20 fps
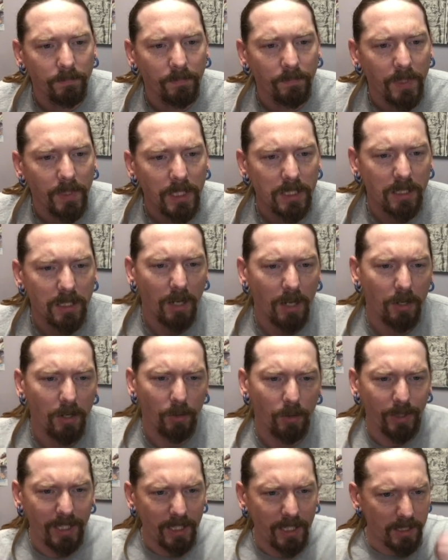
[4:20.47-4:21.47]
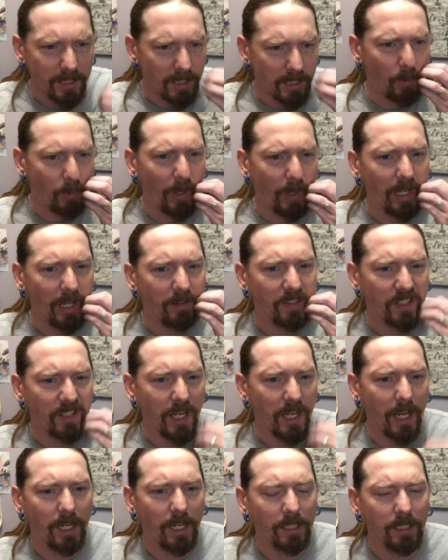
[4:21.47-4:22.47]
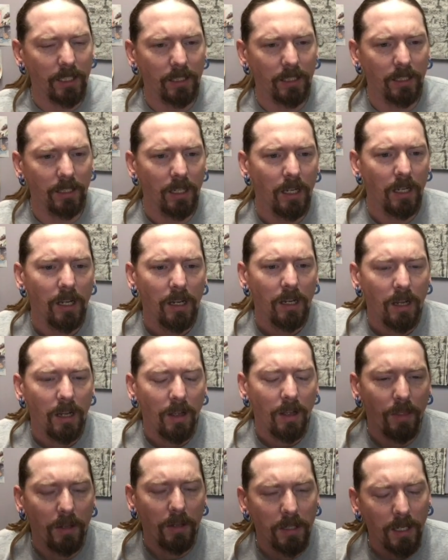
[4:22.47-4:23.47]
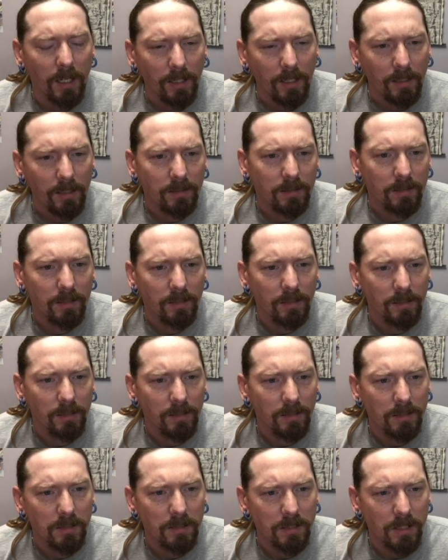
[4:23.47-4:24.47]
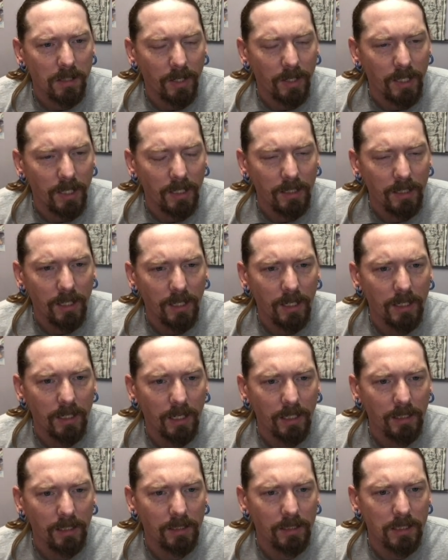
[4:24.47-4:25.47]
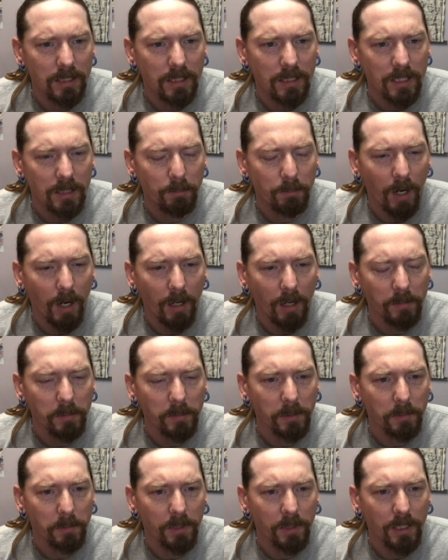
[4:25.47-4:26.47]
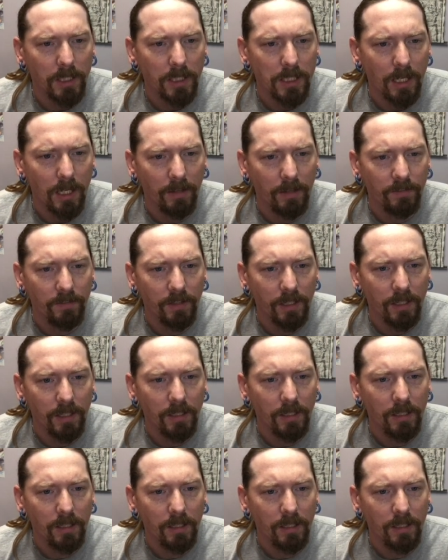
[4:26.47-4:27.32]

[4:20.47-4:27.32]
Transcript: He's got no easy way of attacking the knight, so I think that knight is probably pretty safe there.